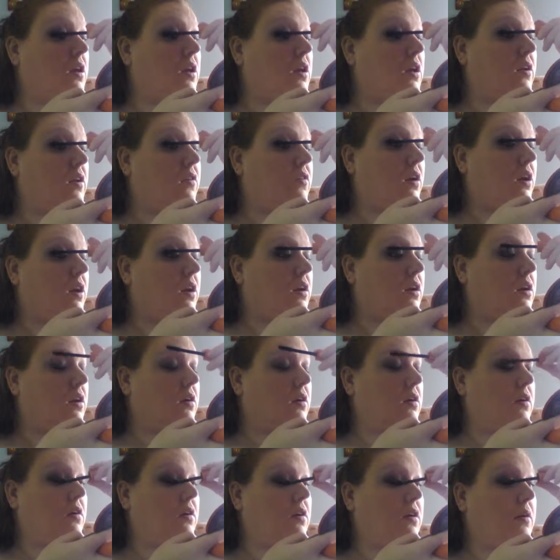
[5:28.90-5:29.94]
And I try to
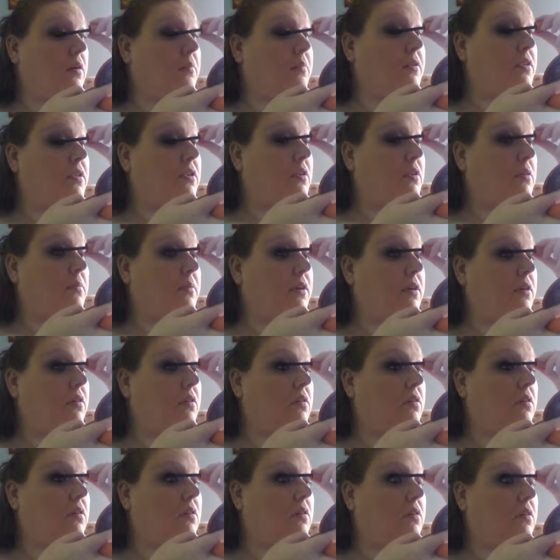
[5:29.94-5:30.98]
curl up a little bit
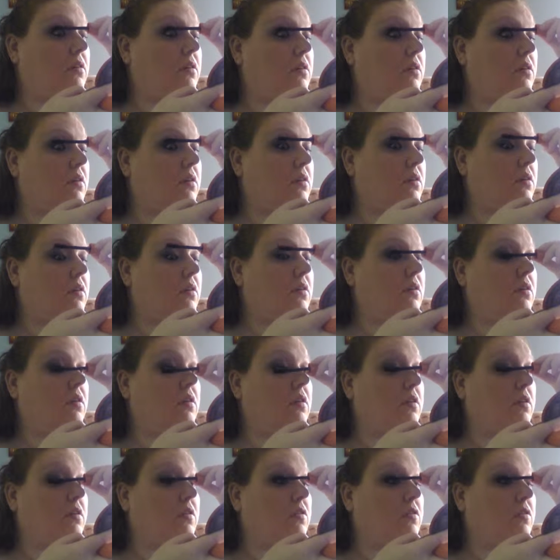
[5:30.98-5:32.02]

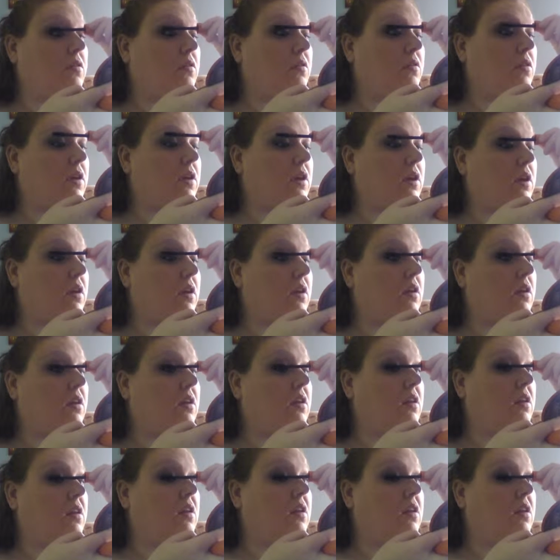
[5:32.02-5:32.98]
so that it